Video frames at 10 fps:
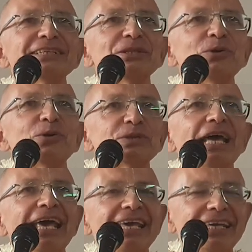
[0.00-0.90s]
the
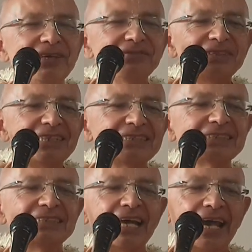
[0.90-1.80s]
Lord if
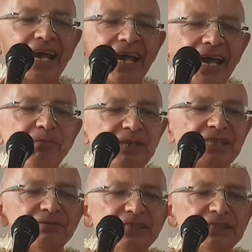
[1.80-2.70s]
this
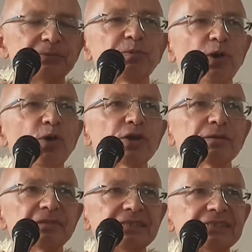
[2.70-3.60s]
habit, if this
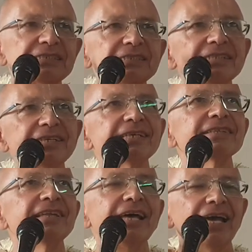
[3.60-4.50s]
program is still